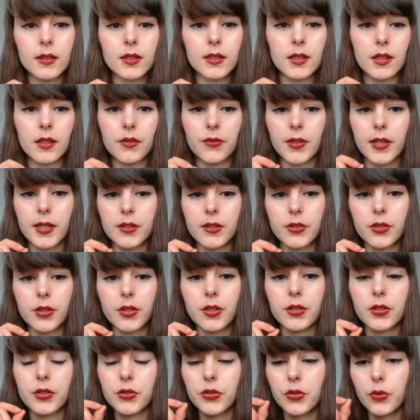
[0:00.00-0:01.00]
If I
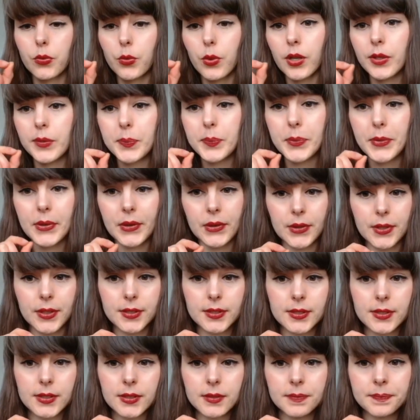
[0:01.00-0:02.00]
talk to one
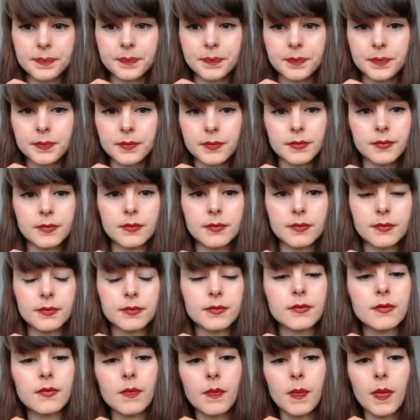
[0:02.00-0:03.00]
person,
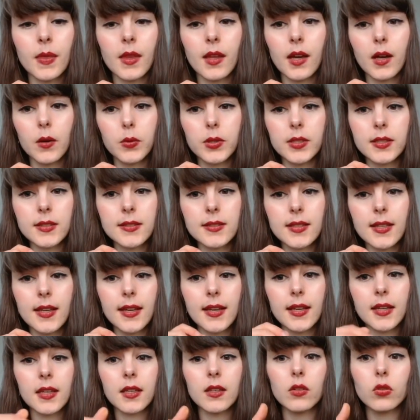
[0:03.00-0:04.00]
I would
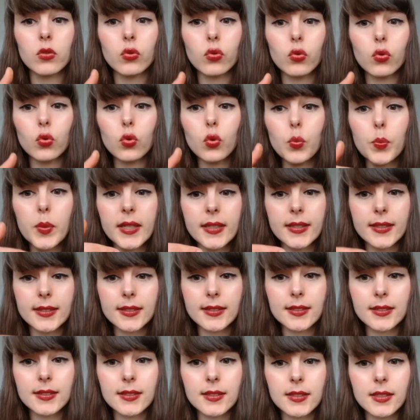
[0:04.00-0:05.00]
say du
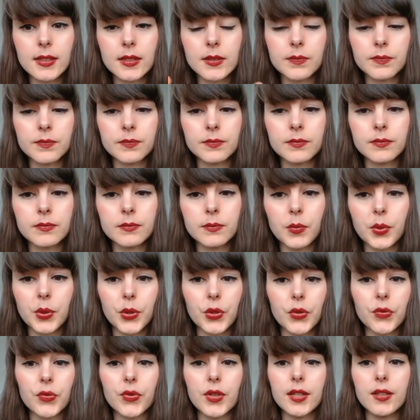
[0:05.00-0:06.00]
bist. But
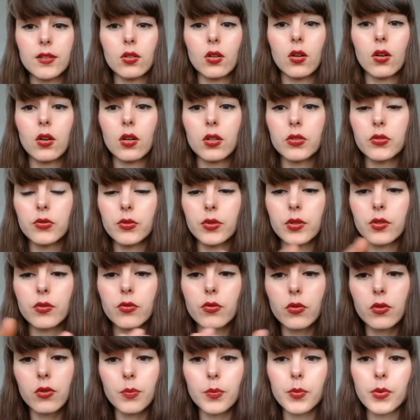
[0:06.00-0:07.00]
if I talk to a
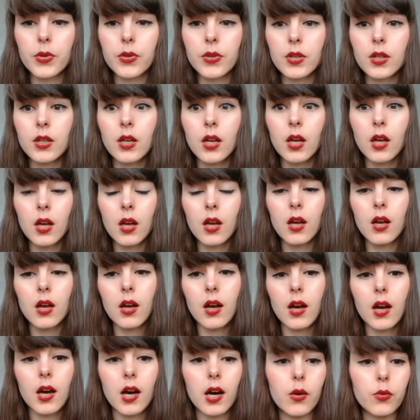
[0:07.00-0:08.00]
group,
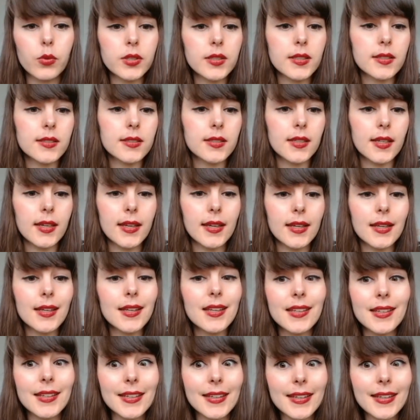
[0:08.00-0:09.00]
I would say
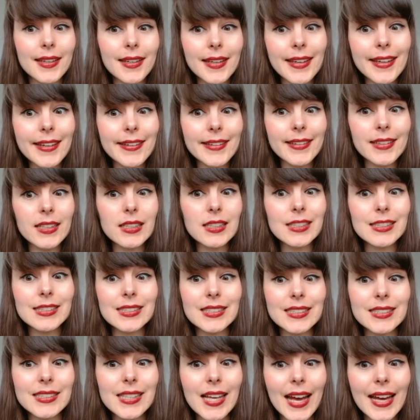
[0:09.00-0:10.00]
ihr
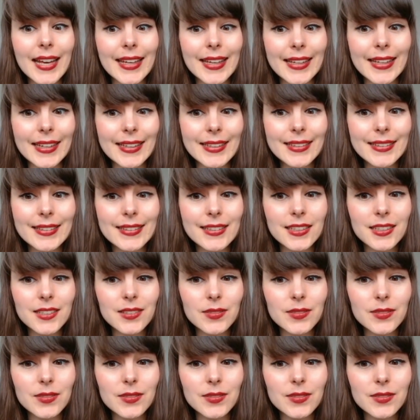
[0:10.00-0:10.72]
seid.